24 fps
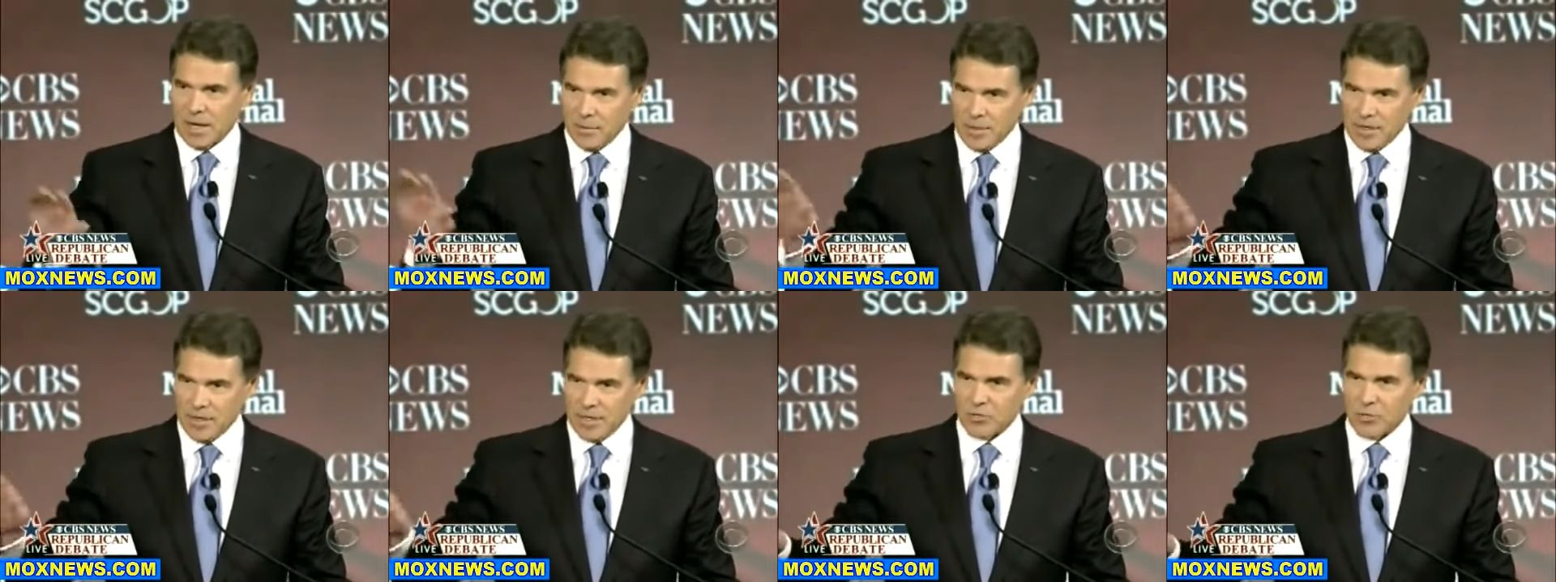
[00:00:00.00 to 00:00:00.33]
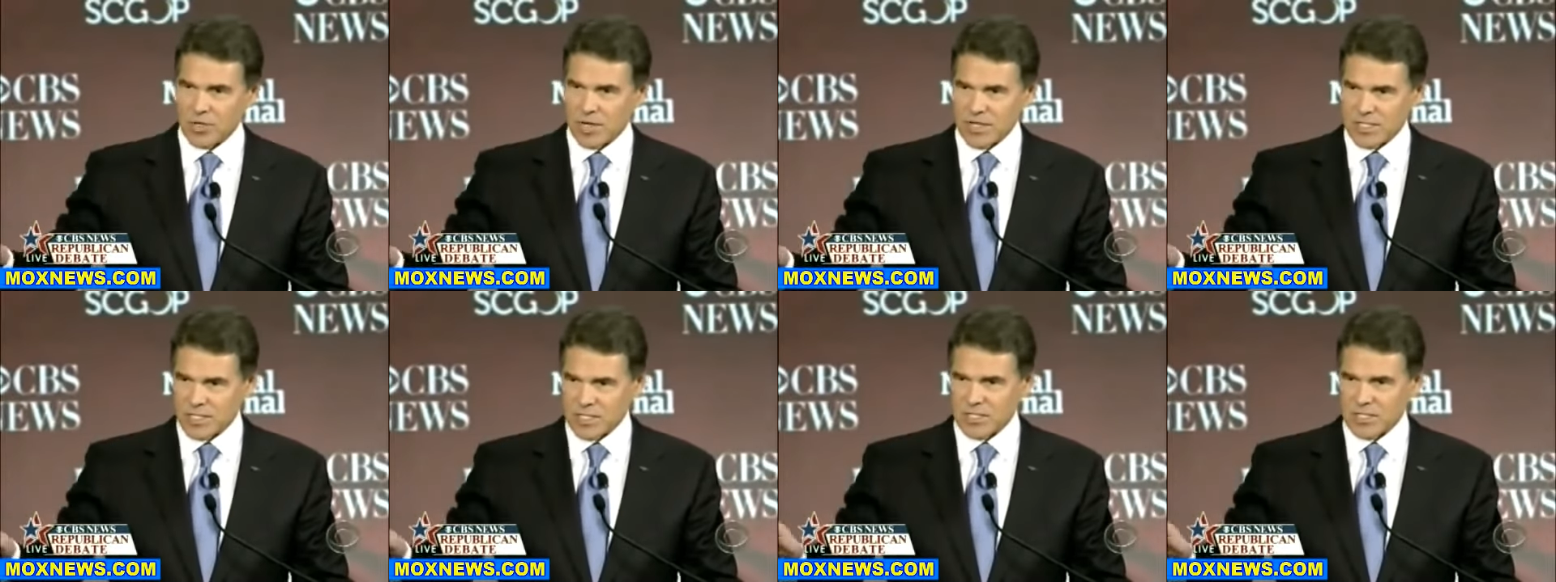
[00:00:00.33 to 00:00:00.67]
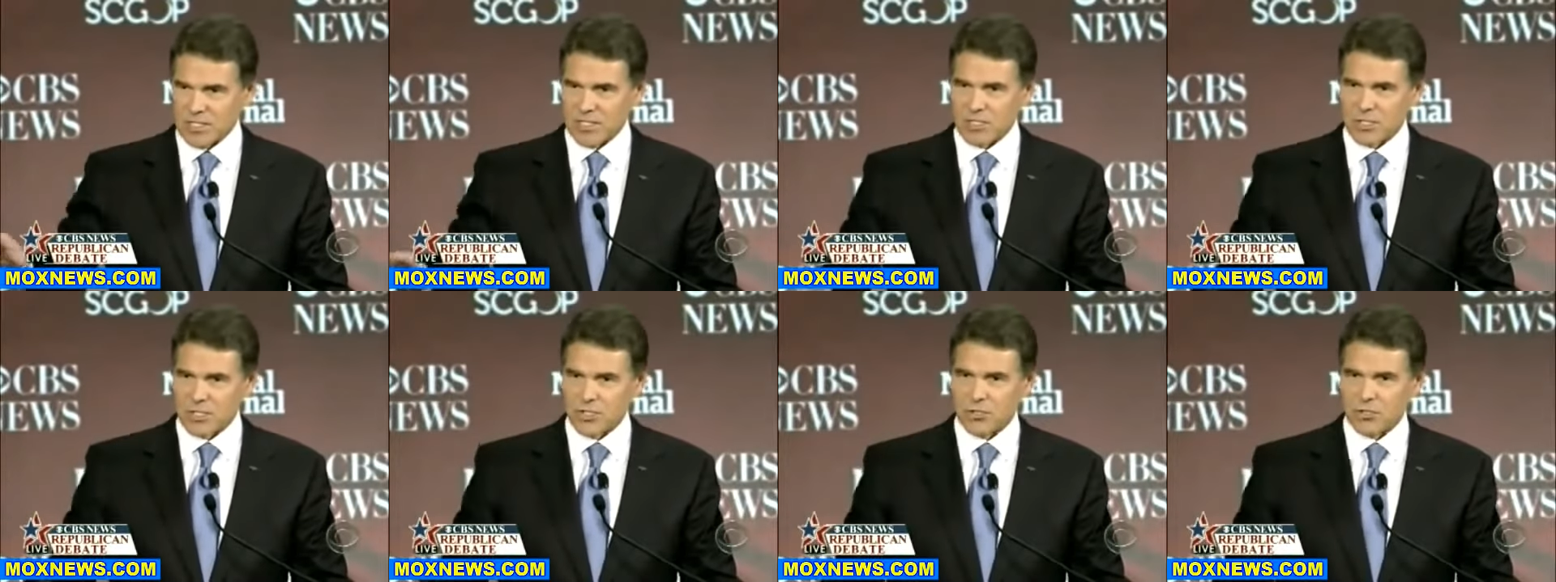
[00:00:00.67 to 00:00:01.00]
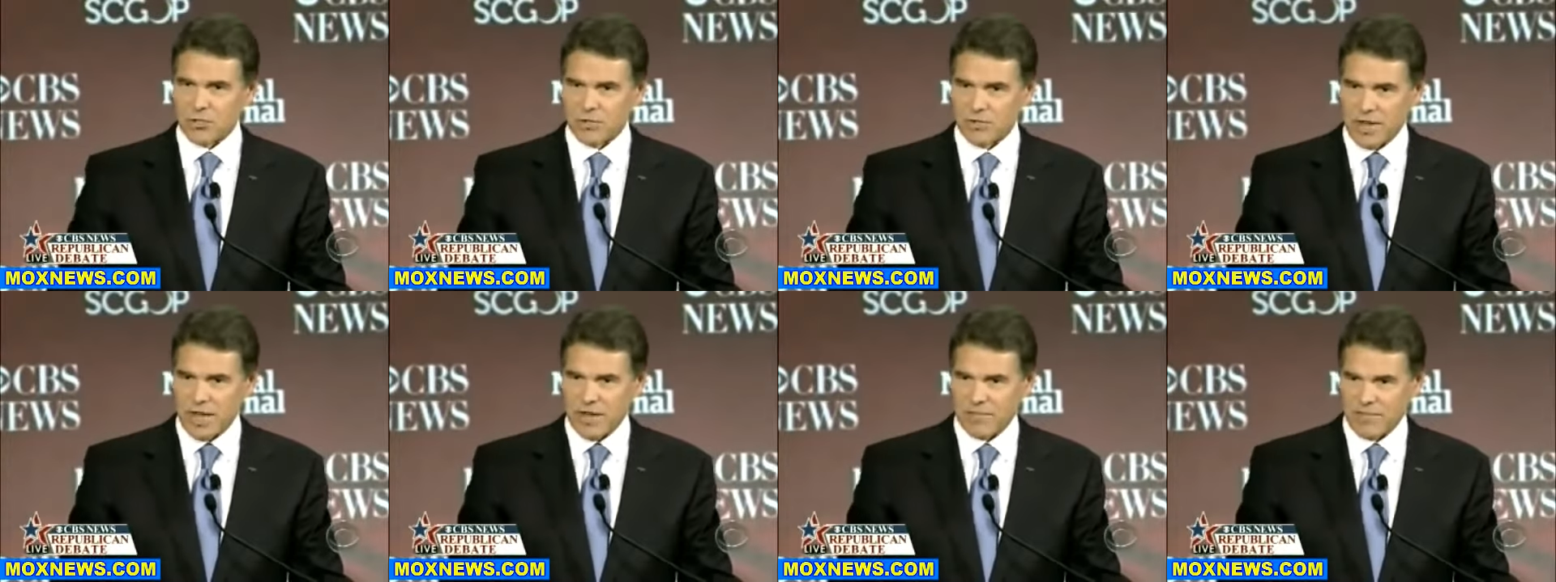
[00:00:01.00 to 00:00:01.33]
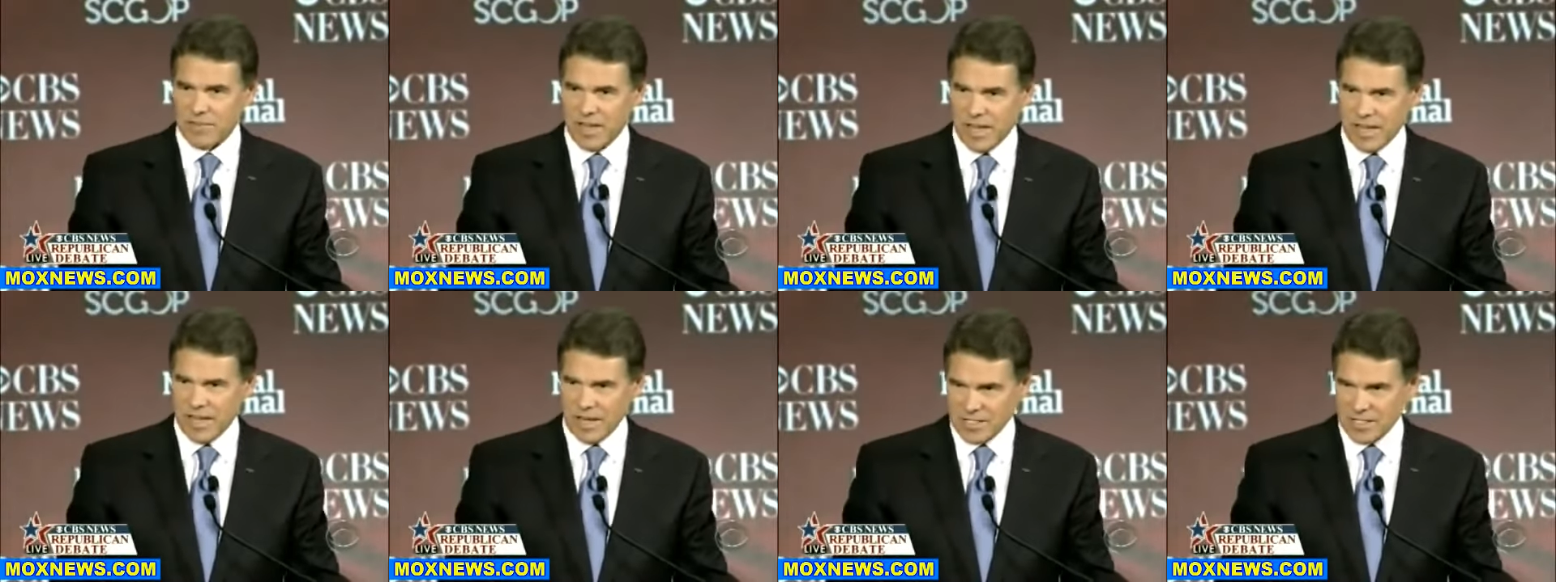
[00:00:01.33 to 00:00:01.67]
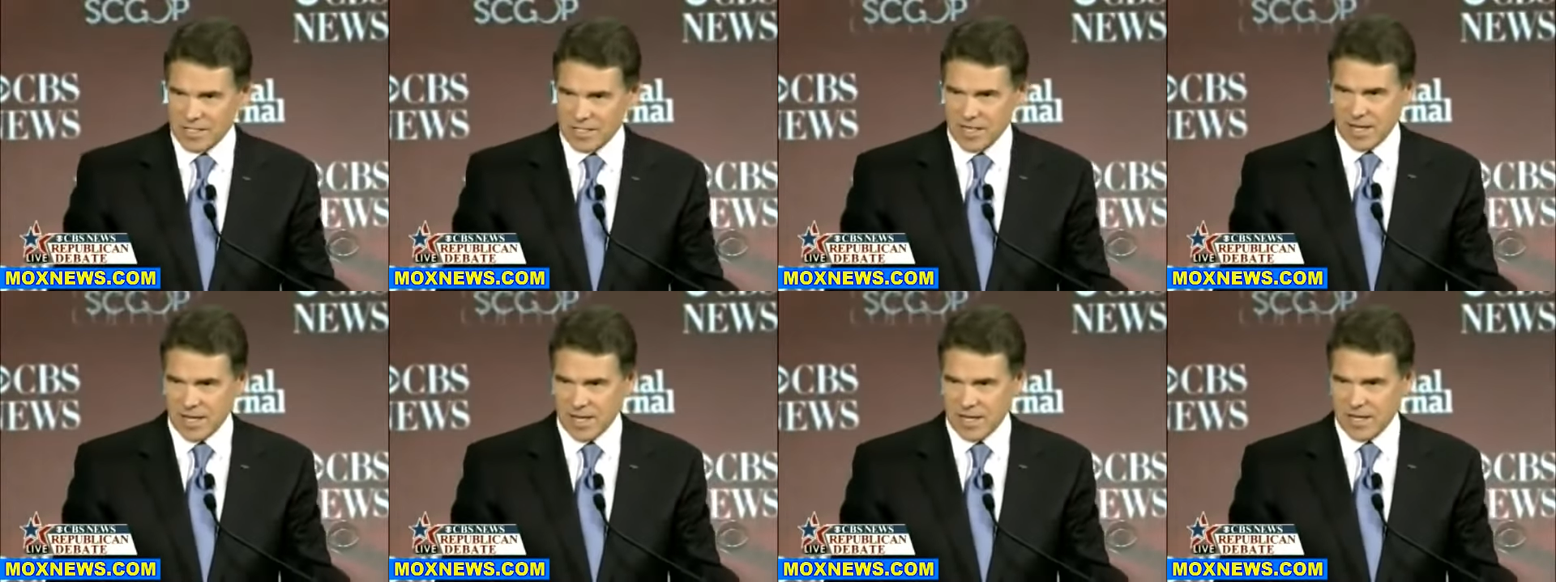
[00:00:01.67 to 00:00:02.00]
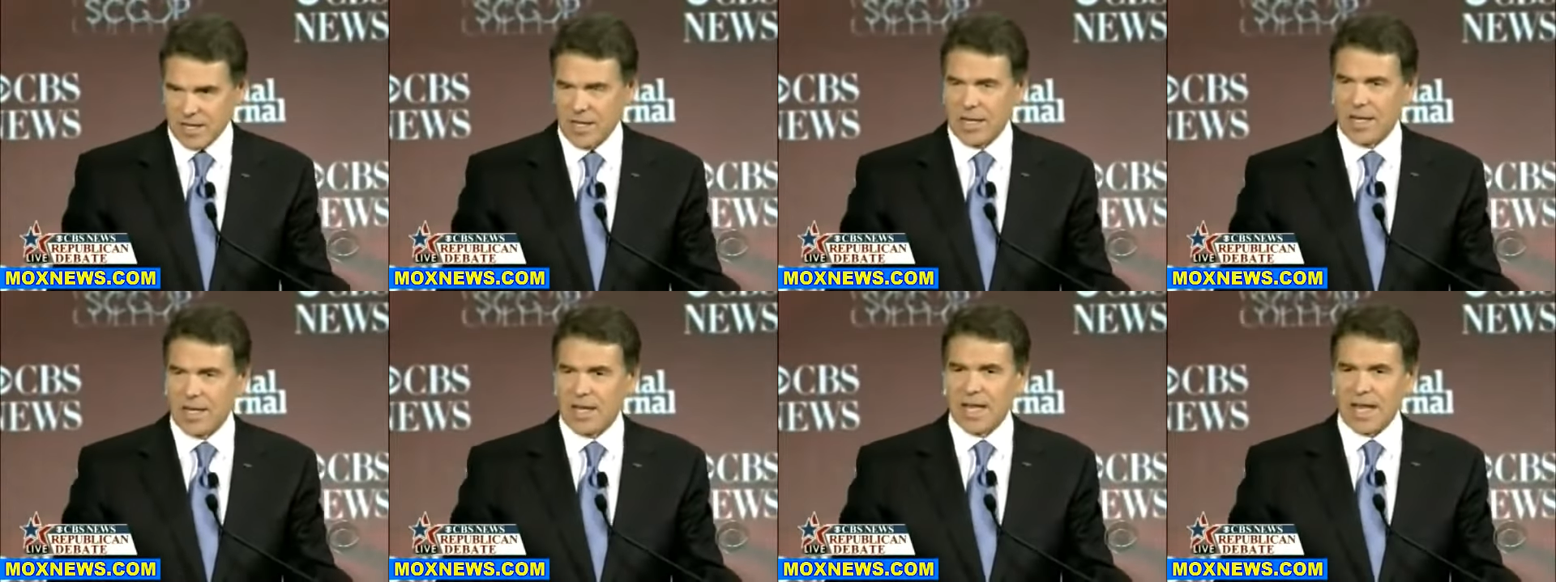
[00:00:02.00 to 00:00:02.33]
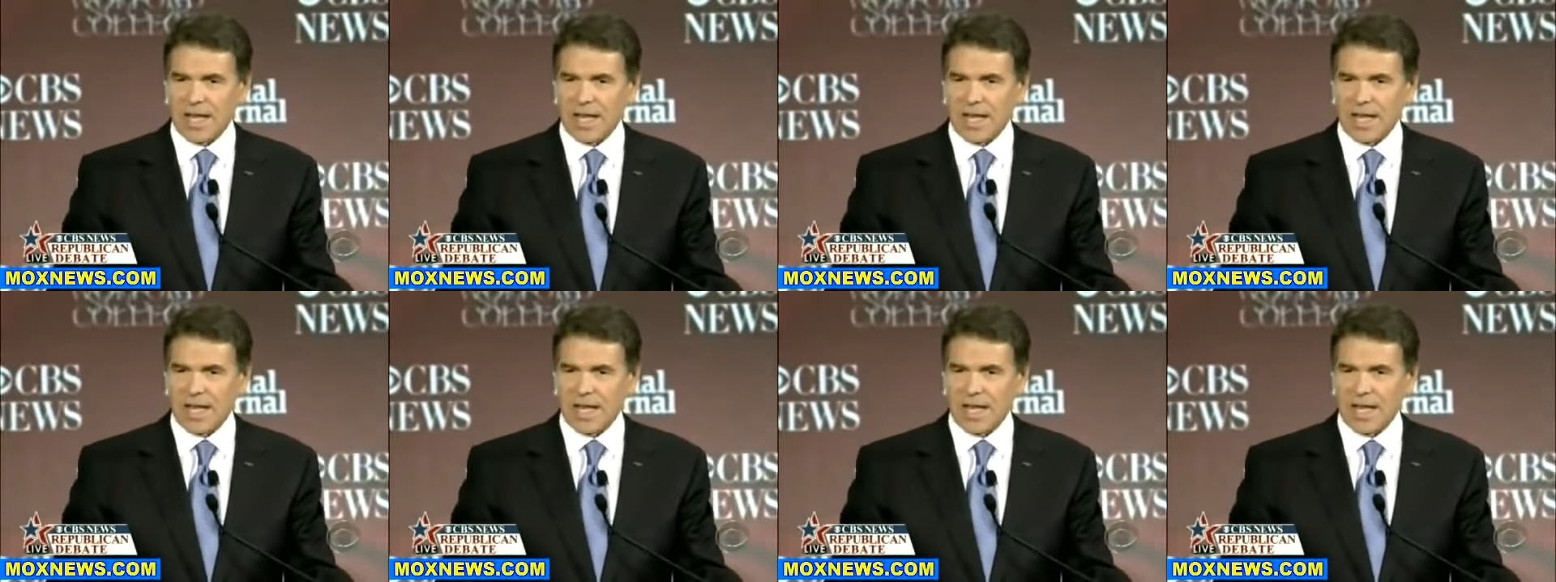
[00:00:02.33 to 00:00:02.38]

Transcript: Now let me address this issue of Afghanistan